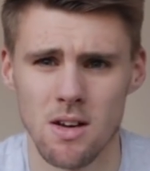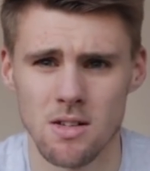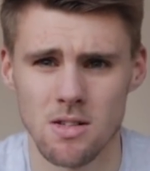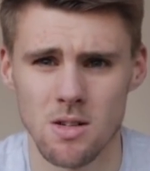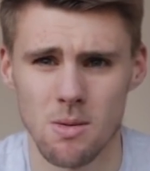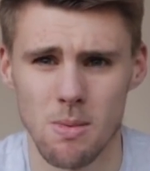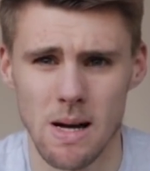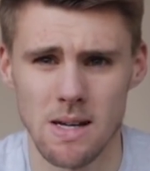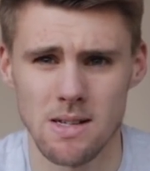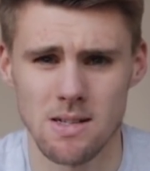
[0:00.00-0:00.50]

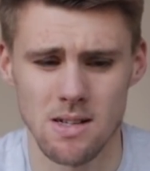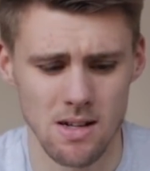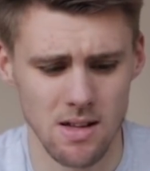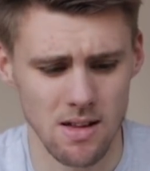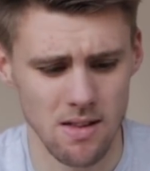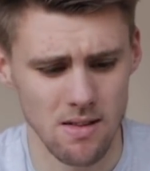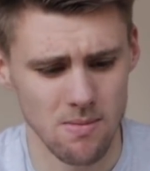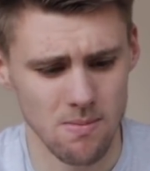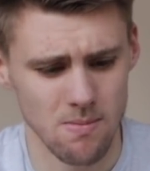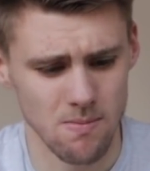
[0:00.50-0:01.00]
So
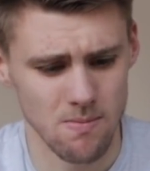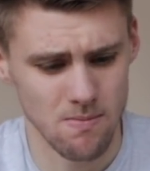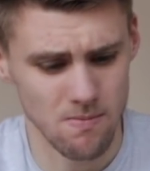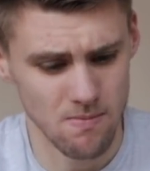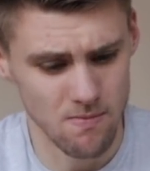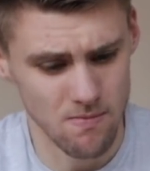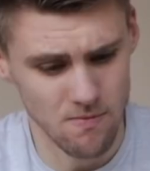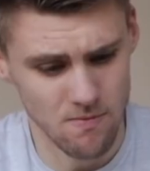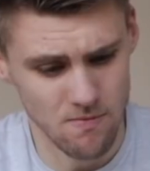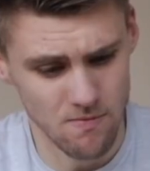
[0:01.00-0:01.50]
basically
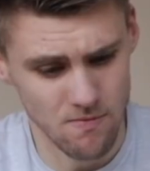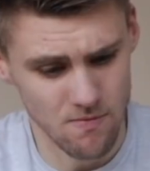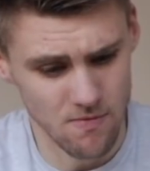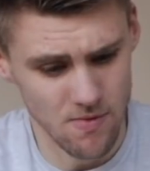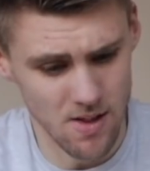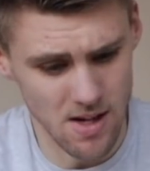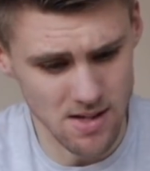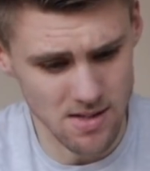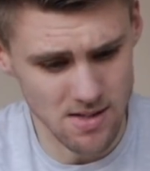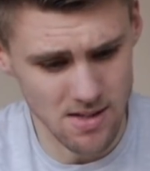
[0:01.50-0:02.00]

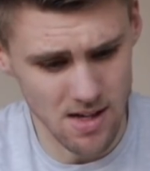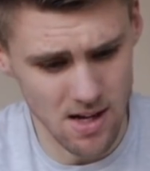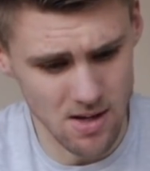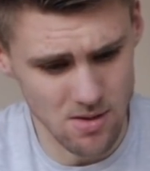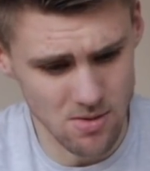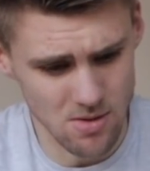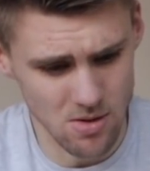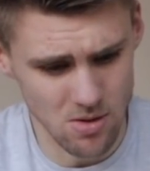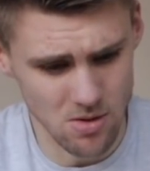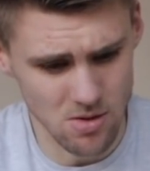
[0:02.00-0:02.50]
that
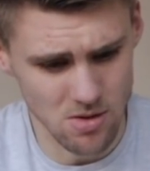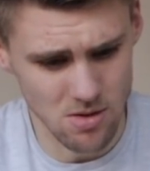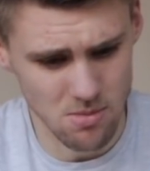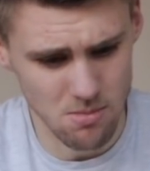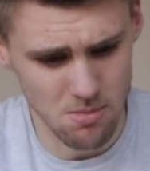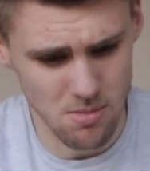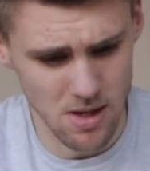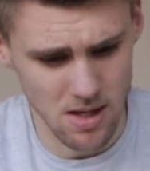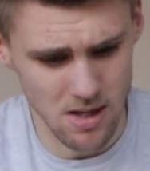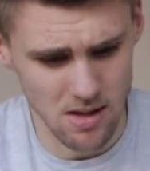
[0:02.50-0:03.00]
sounds like to
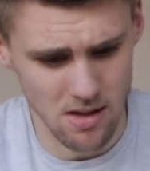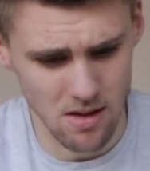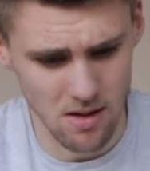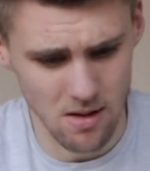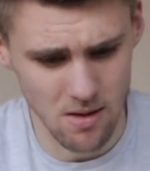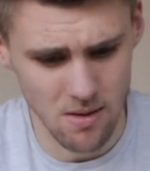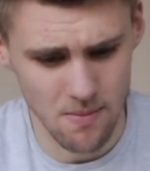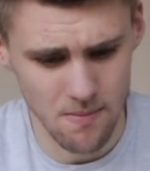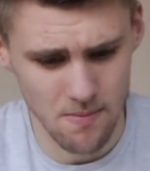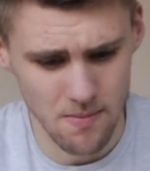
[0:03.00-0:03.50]
me that